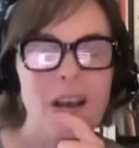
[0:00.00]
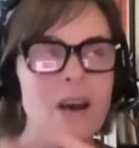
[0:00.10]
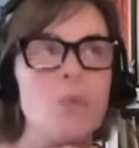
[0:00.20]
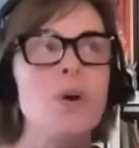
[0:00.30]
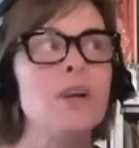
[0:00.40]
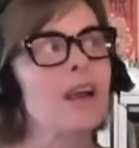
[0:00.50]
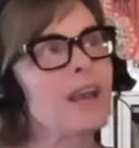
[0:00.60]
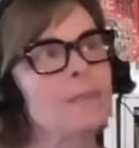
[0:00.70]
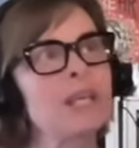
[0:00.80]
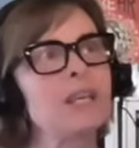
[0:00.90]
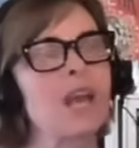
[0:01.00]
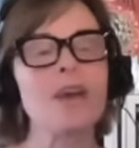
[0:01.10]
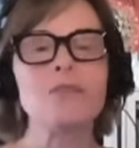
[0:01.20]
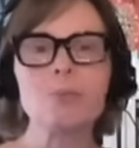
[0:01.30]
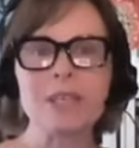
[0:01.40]
Well, I mean,
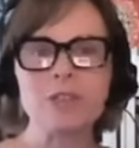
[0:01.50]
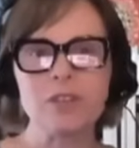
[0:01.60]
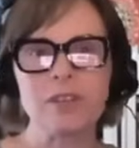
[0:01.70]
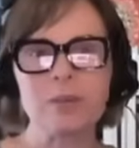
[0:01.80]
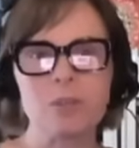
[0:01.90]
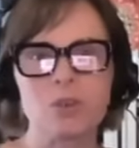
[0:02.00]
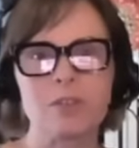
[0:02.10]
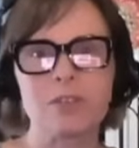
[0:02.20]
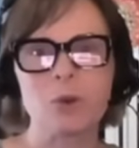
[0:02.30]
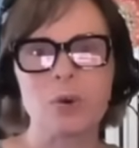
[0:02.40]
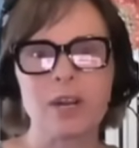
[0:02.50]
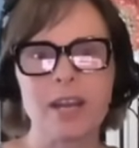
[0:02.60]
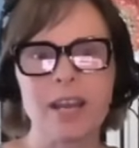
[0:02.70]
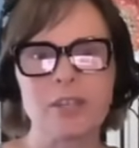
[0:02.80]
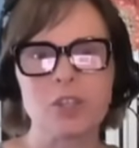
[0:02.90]
have you been to the
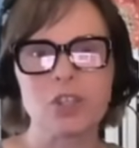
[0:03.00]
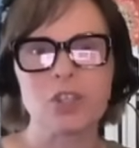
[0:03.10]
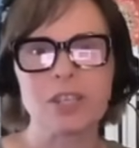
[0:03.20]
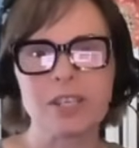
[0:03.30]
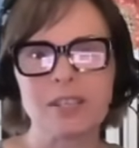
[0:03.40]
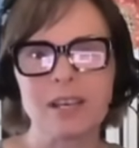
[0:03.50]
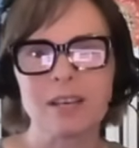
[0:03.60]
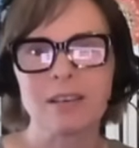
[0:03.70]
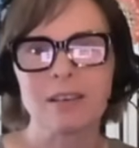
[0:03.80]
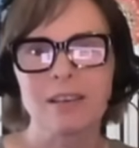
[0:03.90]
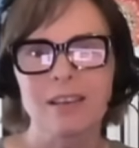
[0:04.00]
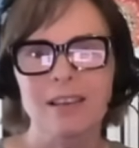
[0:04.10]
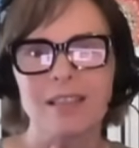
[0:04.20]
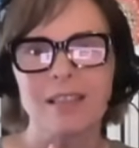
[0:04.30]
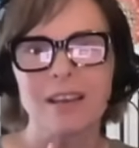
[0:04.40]
observatory at Chichen Itza?
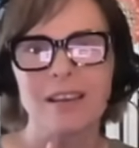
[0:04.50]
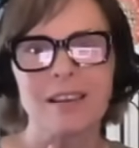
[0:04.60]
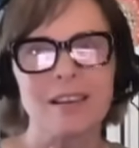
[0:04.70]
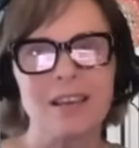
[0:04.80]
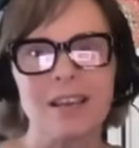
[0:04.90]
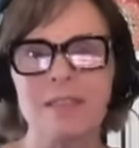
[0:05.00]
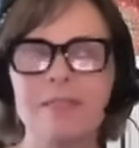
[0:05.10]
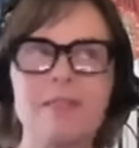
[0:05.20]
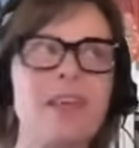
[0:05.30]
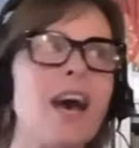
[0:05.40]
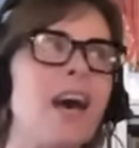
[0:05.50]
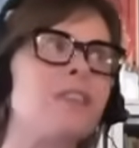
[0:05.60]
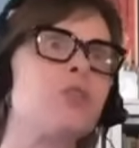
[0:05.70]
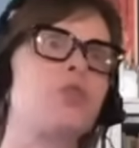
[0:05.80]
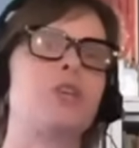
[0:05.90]
Yeah. Uh,
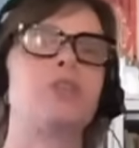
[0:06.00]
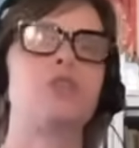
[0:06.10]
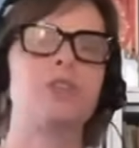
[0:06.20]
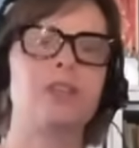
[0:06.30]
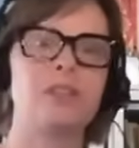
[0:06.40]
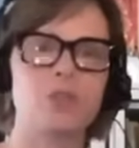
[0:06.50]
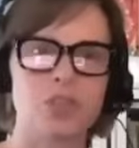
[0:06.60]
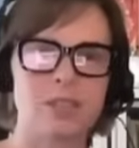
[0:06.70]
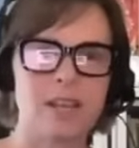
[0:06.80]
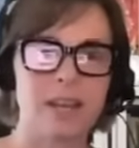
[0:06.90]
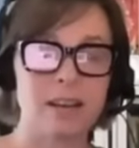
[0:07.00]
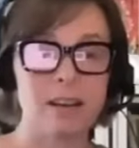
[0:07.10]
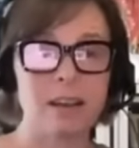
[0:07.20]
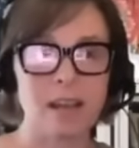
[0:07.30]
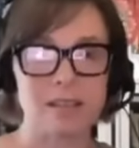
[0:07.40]
that structure is just like
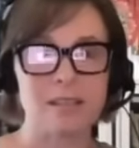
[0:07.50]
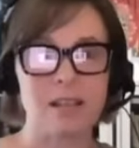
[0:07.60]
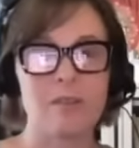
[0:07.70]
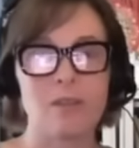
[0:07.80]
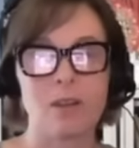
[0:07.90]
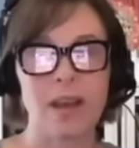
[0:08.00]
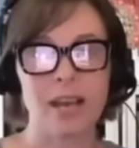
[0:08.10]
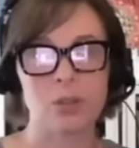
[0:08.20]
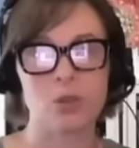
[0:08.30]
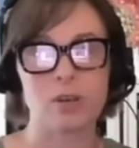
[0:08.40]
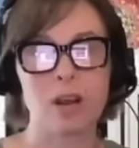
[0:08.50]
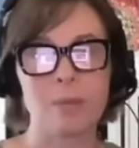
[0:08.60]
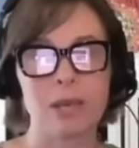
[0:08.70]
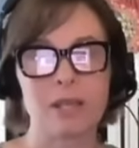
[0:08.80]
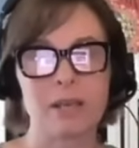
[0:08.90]
next level
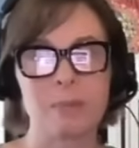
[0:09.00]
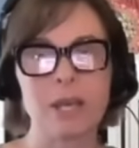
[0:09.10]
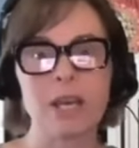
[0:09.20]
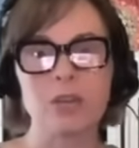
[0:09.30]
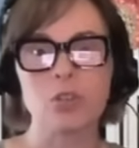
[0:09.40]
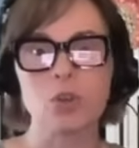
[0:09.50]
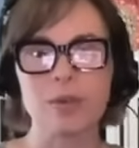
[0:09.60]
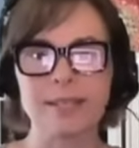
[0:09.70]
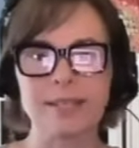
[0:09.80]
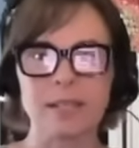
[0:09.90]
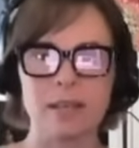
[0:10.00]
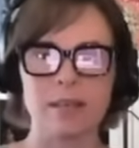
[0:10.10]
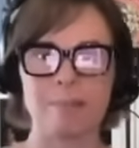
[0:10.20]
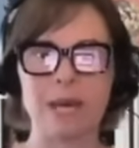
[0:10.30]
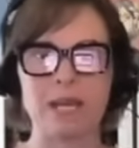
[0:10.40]
astronomically because you can see
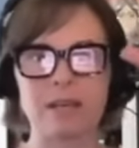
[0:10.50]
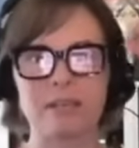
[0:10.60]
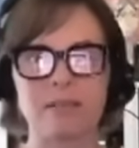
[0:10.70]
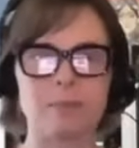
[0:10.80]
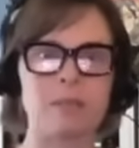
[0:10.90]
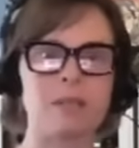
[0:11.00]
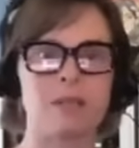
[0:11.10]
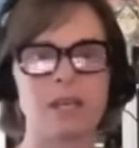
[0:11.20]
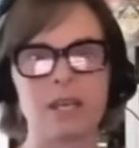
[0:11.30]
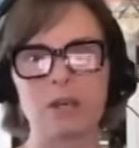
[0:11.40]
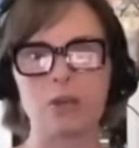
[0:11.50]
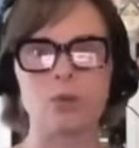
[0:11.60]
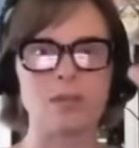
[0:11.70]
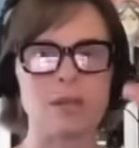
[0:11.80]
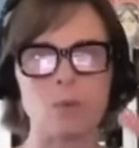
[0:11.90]
the mechanisms and the
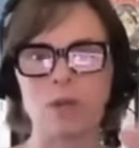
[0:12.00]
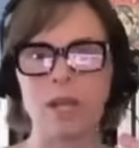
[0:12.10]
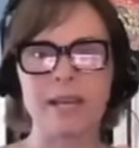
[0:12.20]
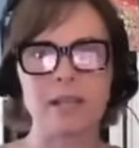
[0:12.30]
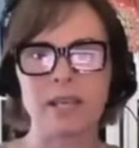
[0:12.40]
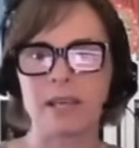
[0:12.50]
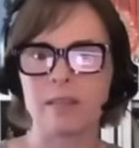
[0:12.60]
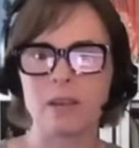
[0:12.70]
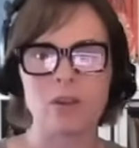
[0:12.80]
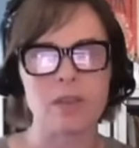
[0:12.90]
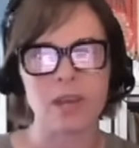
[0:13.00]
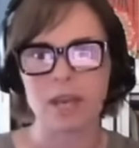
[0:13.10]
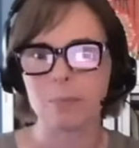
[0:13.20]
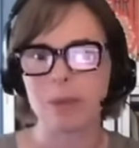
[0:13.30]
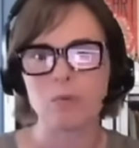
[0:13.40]
gears that were likely in there that
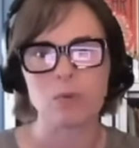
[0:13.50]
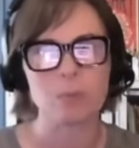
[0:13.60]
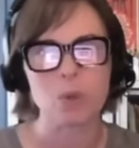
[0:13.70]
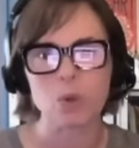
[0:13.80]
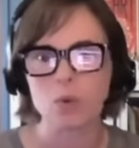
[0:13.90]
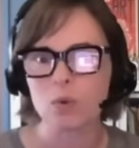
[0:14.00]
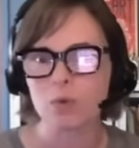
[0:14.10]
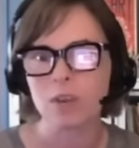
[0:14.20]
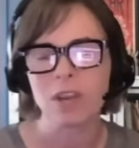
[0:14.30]
had been removed.